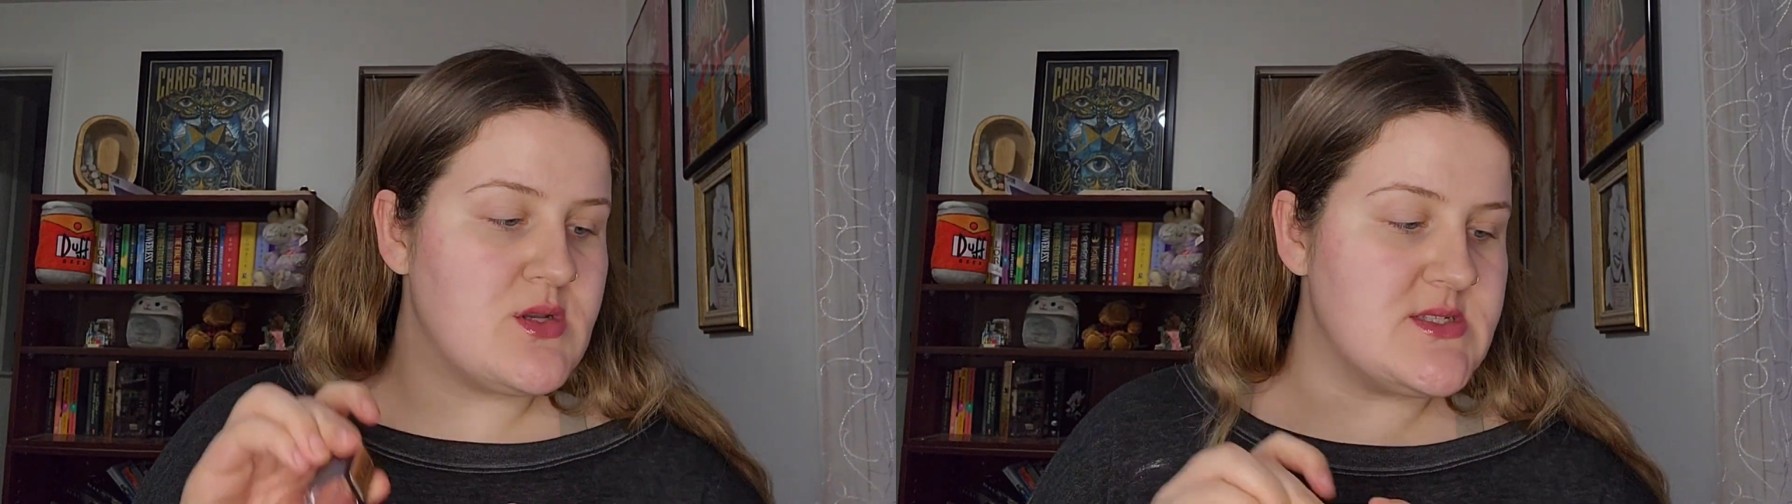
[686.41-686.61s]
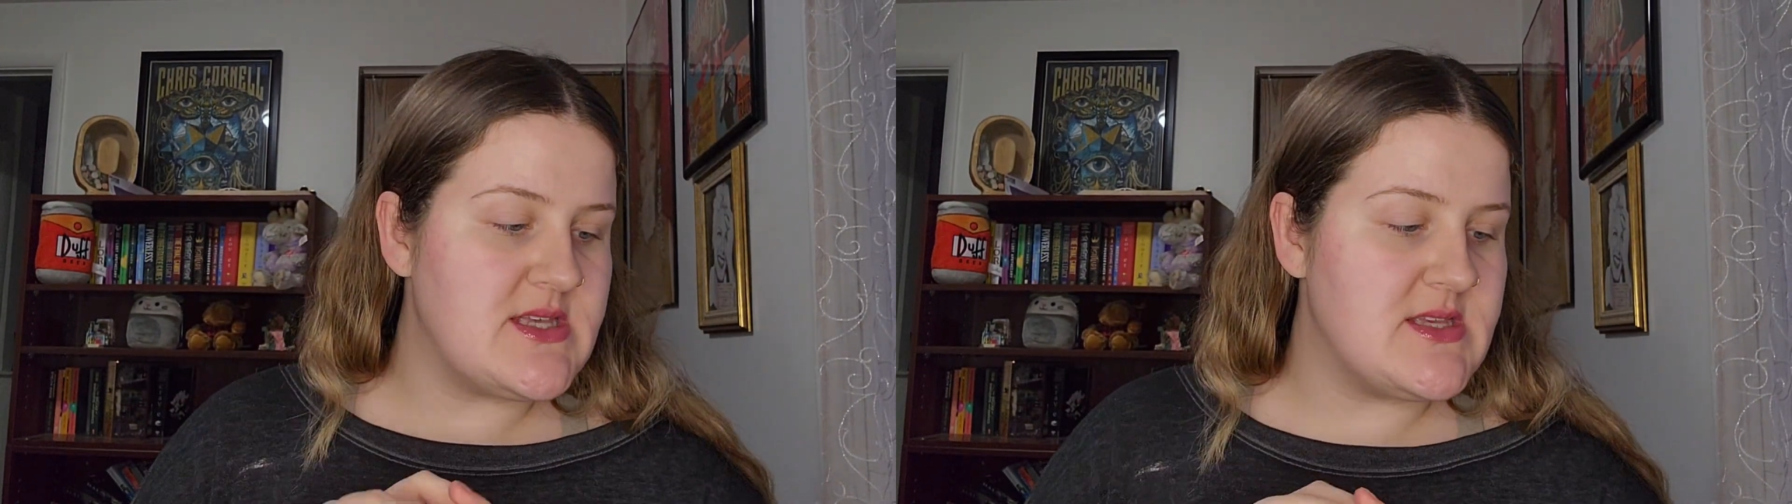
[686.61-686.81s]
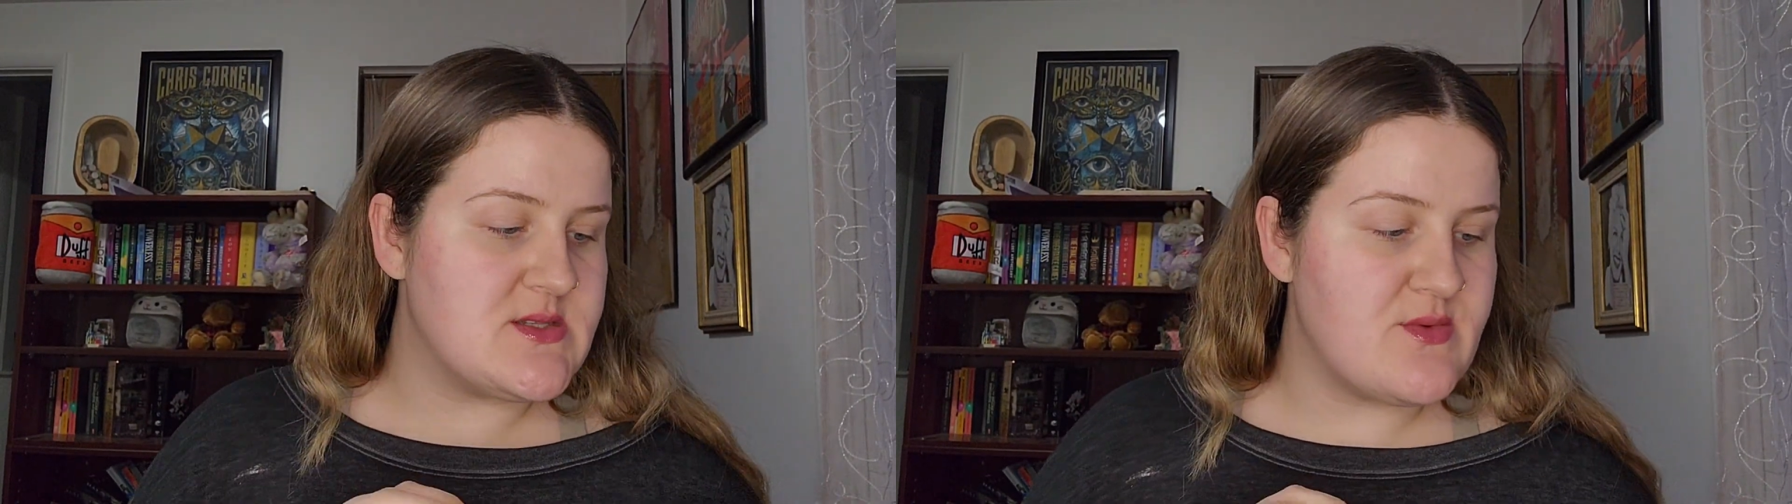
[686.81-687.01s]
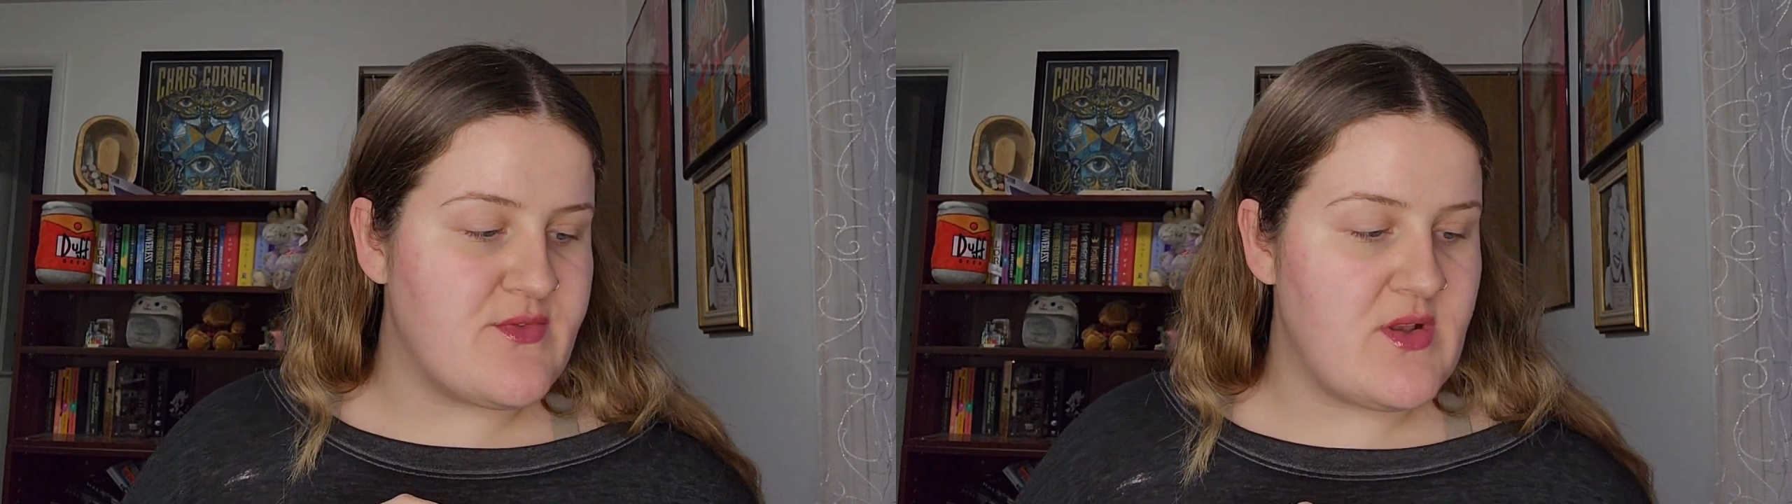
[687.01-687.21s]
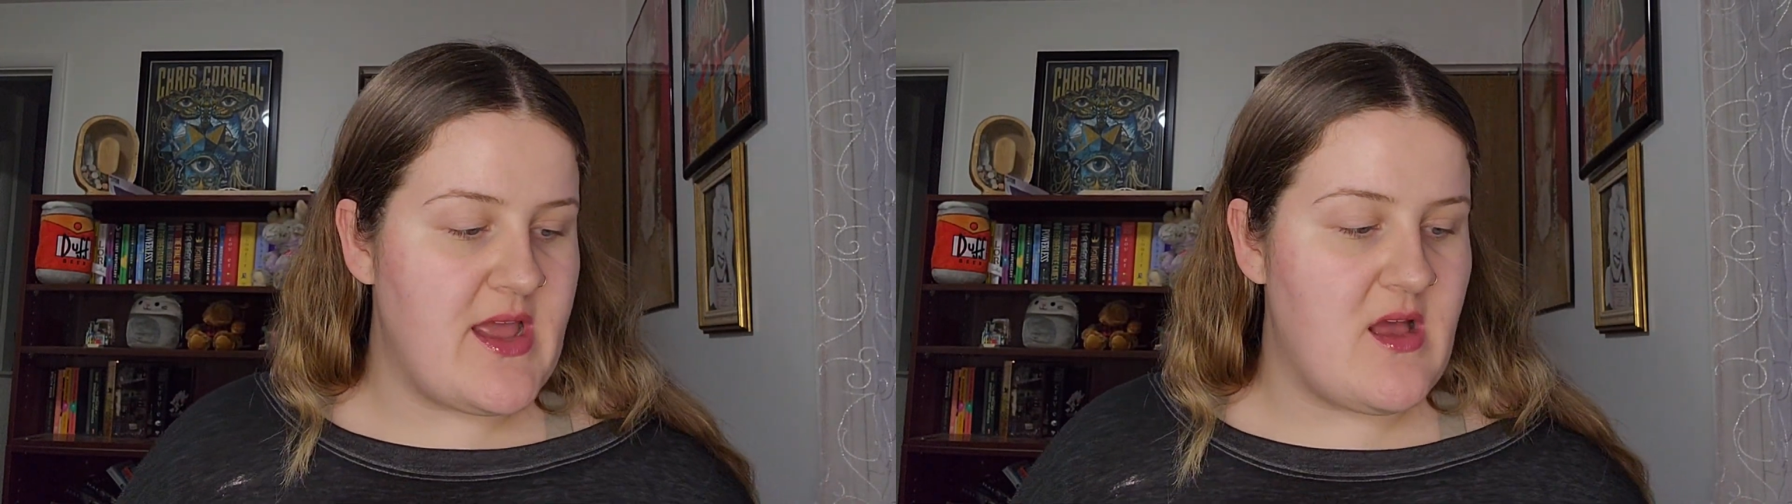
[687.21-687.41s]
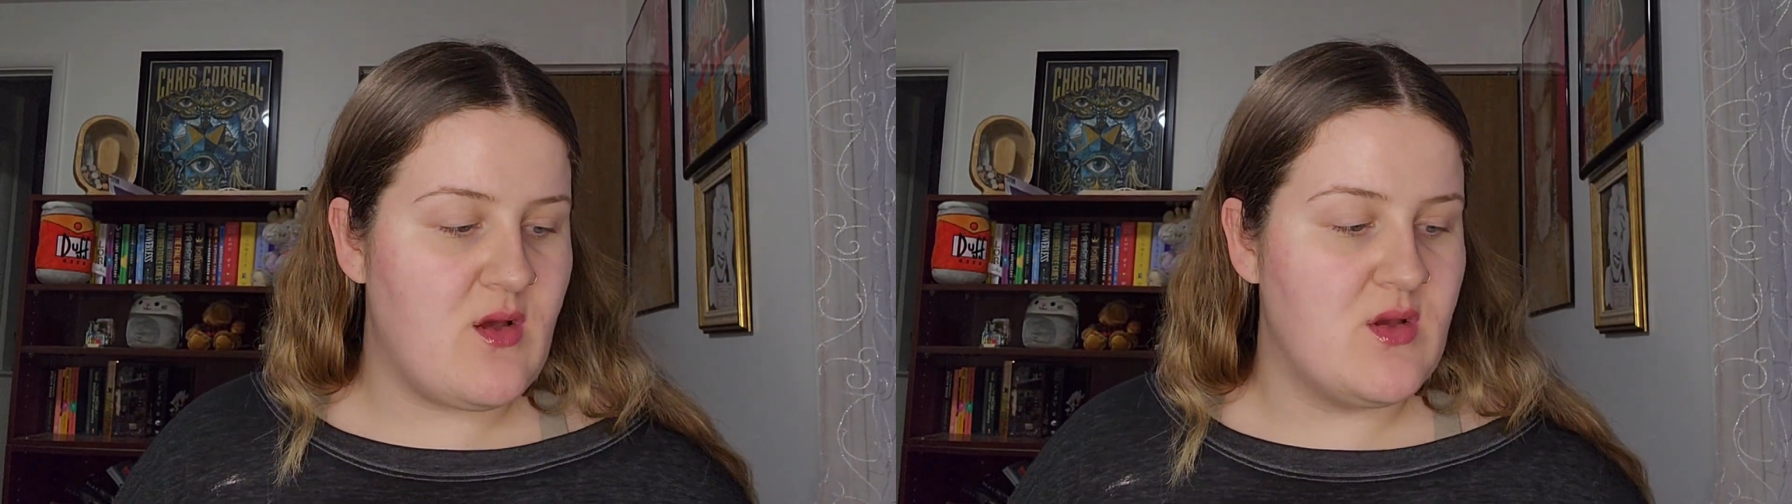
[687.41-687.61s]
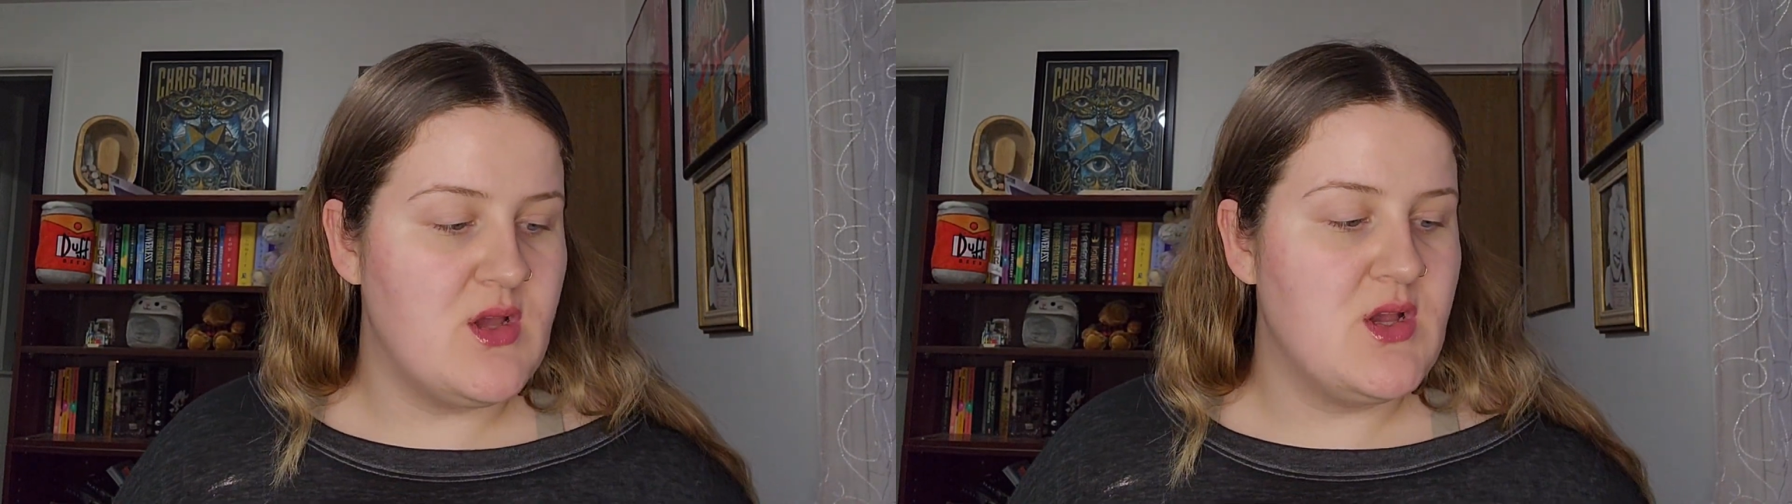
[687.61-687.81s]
on to this one for now.